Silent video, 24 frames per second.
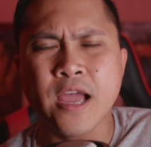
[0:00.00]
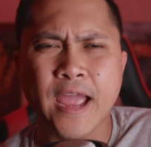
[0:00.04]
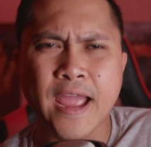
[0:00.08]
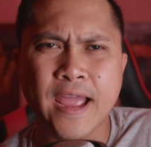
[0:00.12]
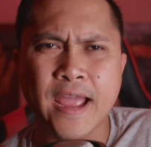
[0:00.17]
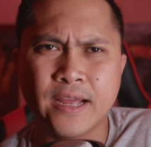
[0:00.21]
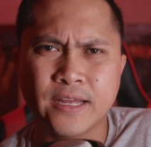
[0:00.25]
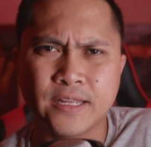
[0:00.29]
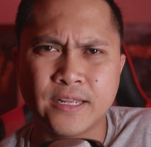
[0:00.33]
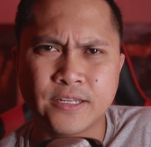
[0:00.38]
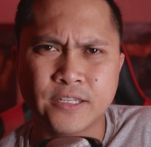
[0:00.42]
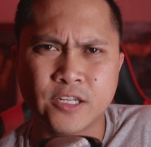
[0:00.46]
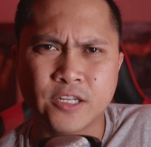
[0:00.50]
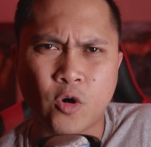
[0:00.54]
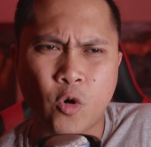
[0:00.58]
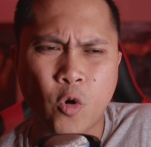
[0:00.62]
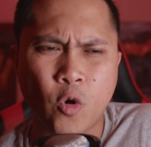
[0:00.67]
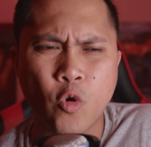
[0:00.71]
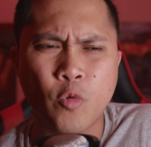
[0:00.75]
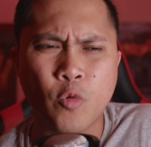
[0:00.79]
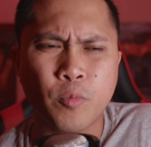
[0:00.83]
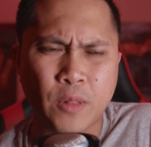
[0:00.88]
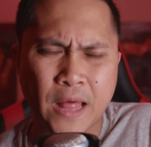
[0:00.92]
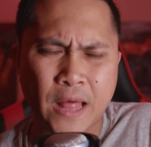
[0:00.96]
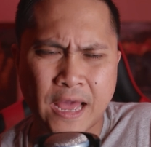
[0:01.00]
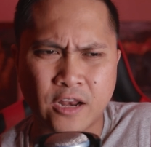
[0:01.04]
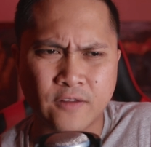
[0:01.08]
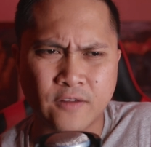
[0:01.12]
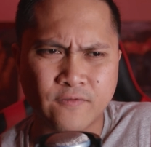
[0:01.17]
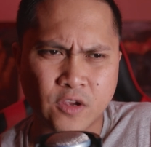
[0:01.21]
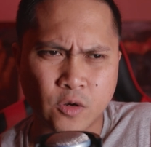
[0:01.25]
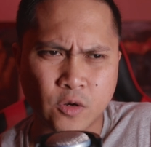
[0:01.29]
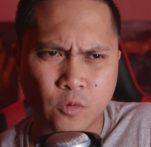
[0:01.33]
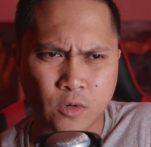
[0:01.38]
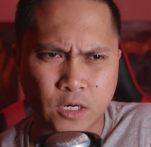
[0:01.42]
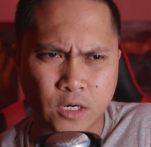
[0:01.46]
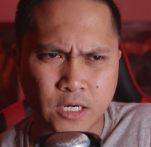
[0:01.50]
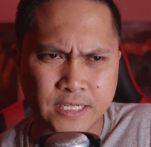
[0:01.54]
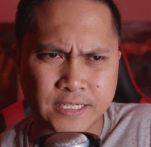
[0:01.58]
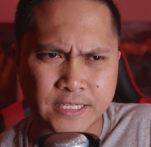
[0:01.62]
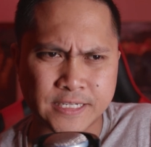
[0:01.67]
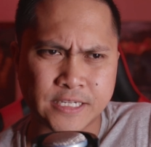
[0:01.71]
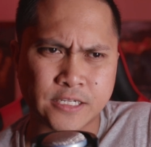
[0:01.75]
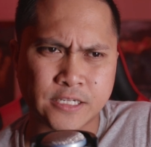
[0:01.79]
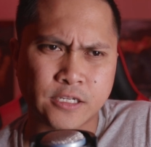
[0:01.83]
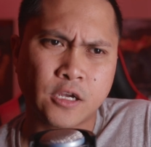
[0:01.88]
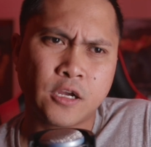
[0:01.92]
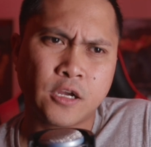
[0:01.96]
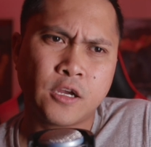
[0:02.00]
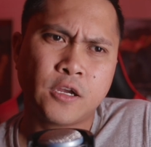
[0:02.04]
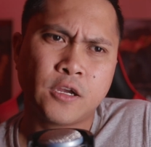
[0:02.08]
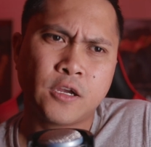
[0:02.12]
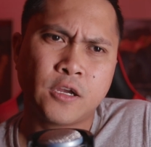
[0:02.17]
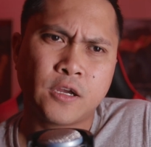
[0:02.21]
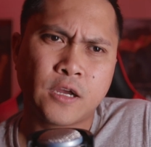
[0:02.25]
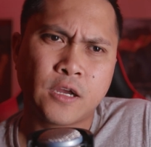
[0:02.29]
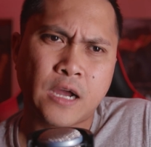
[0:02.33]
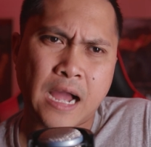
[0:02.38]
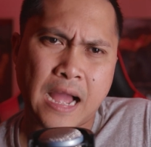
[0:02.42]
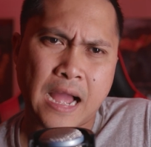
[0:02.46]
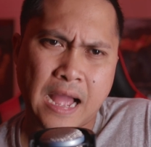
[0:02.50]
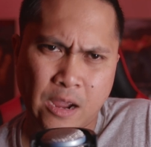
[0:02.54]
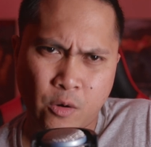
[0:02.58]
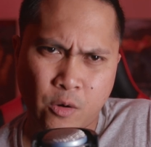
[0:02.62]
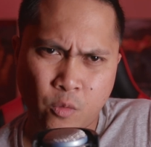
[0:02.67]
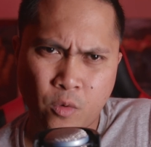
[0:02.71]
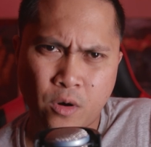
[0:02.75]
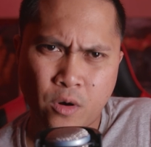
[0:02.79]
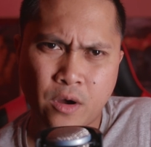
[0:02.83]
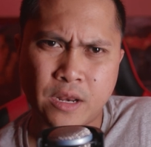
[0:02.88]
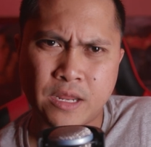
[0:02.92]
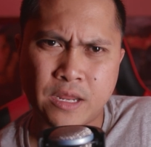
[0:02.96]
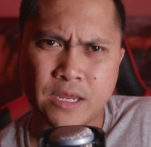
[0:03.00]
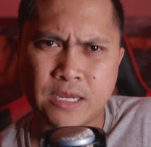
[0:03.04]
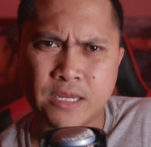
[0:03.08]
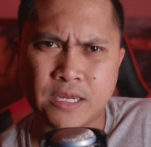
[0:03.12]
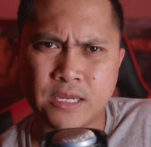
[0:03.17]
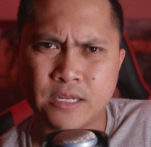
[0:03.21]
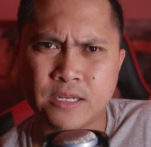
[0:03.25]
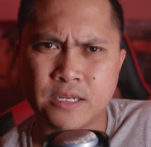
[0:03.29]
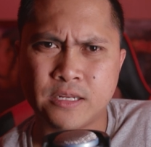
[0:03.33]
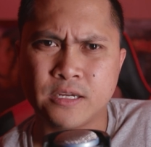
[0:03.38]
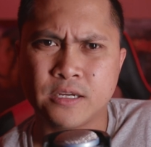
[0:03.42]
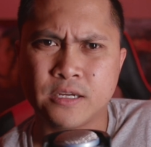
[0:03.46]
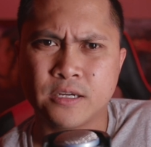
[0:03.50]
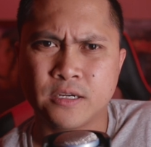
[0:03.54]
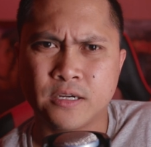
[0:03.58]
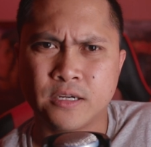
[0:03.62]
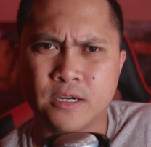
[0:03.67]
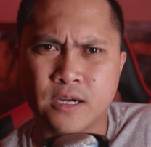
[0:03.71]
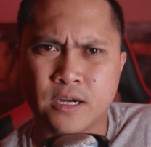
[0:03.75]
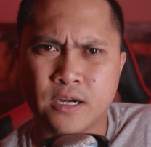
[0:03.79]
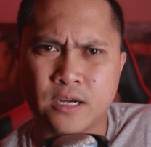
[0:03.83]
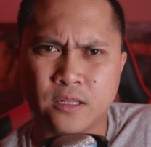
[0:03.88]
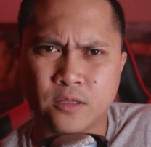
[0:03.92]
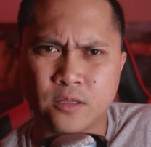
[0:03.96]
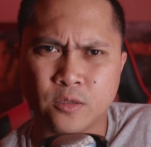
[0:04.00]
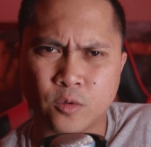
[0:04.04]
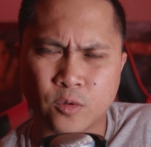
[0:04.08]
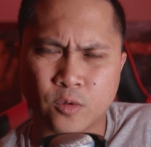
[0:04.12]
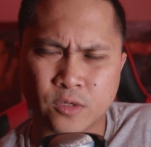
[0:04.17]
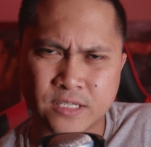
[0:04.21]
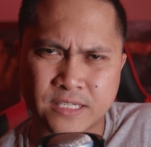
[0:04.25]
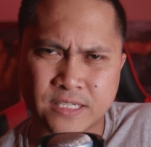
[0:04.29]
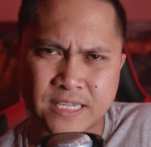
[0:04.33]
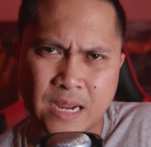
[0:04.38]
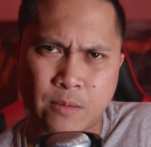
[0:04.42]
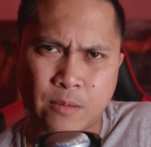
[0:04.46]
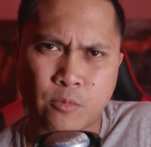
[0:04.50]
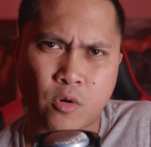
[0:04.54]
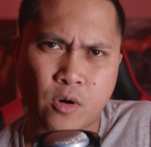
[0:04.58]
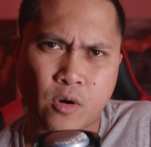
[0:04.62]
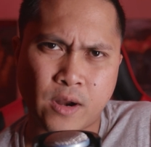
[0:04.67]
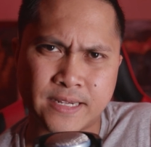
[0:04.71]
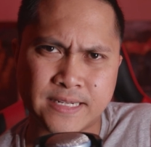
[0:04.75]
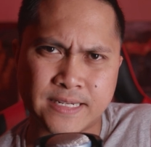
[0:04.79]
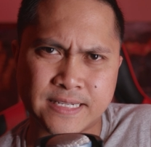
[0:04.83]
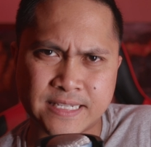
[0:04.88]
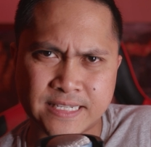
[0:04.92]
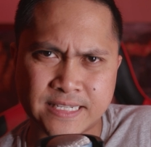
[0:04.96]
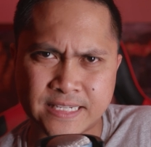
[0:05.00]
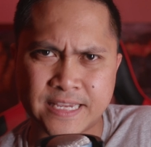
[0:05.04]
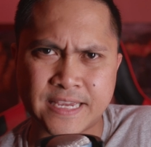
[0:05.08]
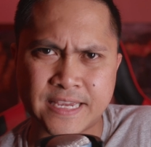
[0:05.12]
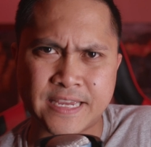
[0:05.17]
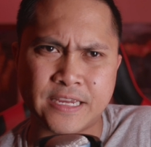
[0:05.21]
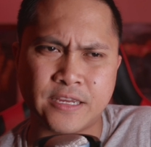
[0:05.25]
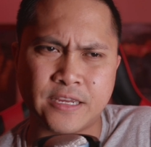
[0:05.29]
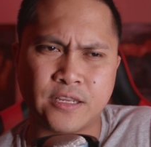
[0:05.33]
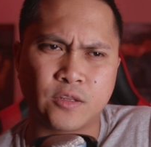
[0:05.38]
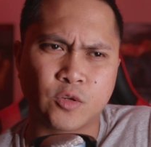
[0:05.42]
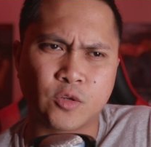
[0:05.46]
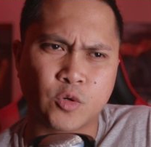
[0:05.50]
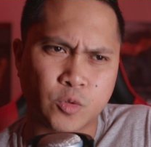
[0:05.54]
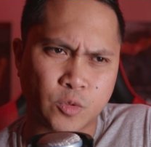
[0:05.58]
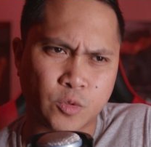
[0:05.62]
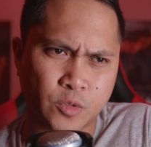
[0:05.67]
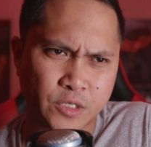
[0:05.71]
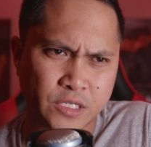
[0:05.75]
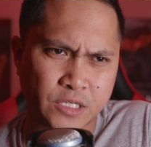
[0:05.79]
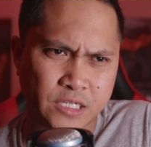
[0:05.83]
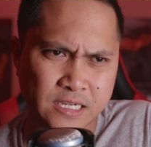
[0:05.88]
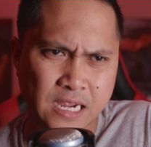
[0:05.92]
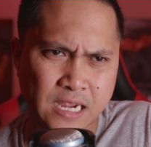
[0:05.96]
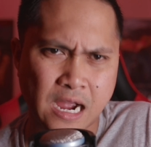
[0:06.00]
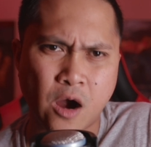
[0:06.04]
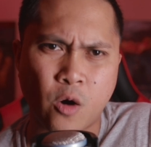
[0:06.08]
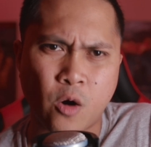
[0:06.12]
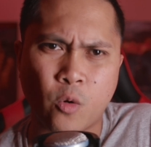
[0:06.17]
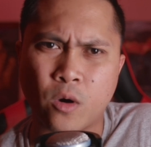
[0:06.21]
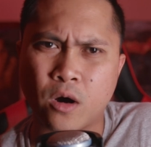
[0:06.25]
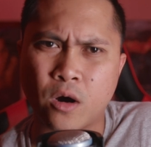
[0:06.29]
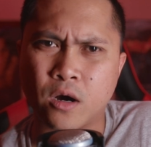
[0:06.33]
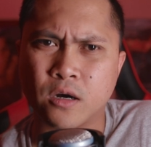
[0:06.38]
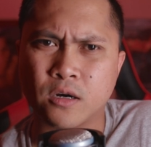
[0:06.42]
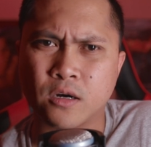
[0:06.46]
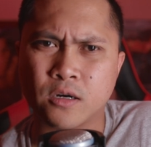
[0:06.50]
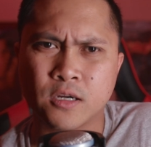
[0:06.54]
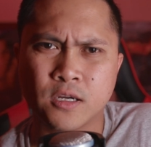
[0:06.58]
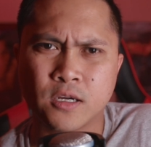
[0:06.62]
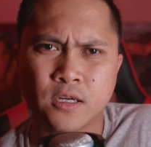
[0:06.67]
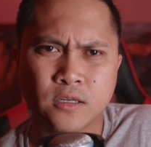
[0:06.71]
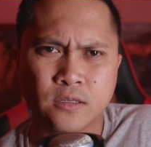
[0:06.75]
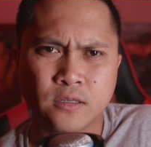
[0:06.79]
And the whole plan of it was I wanted a little samurai scene, Kurosawa